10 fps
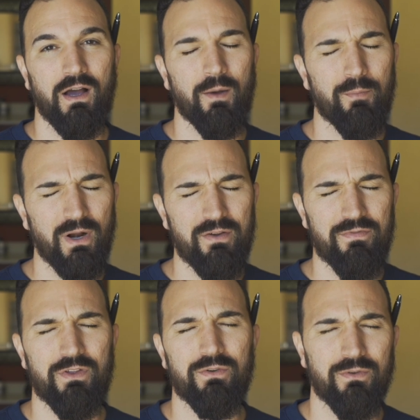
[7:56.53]
I pray for
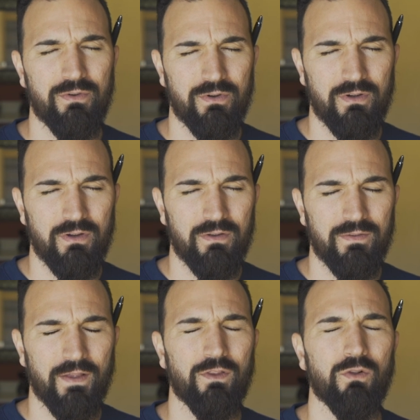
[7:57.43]
you
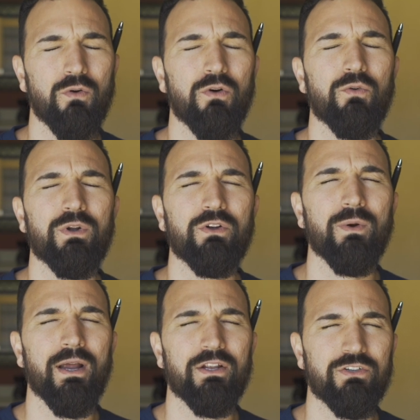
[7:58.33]
that the Lord would
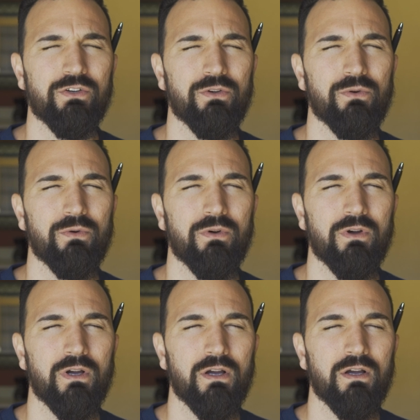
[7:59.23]
grant you
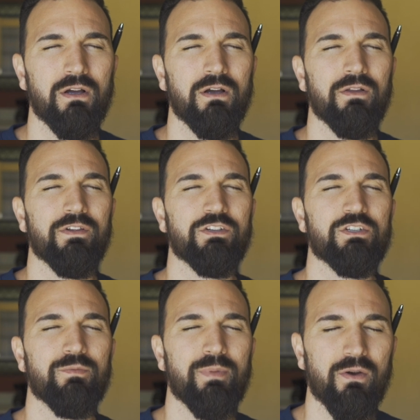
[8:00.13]
the
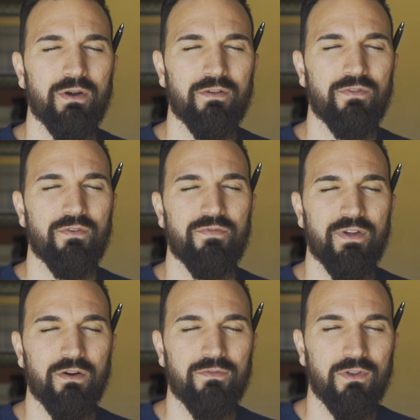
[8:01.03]
spirit of the
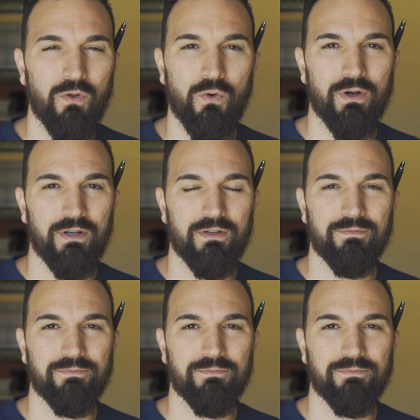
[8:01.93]
fear of the Lord